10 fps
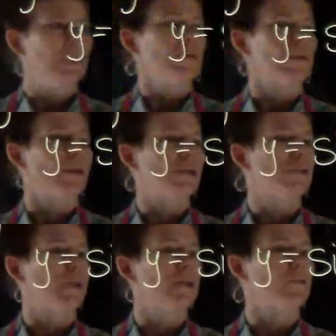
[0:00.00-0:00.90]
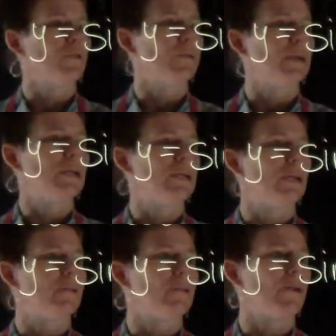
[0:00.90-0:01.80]
So our transformation
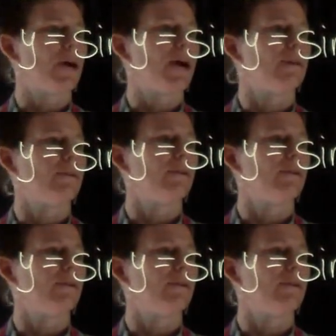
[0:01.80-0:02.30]
of the graph